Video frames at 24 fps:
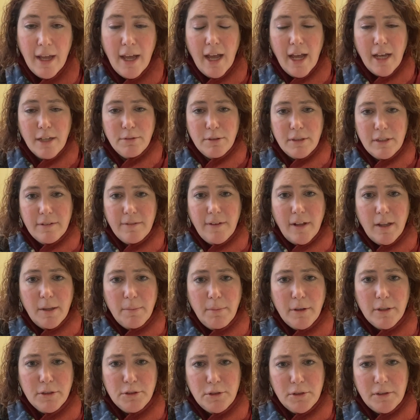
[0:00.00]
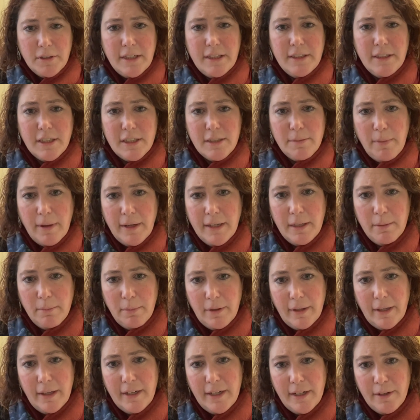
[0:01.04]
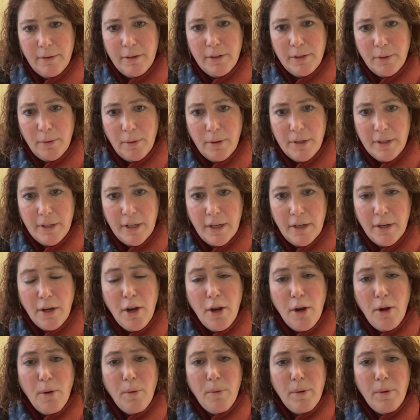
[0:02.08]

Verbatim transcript: As we develop our strategic spending plan here in Torrington,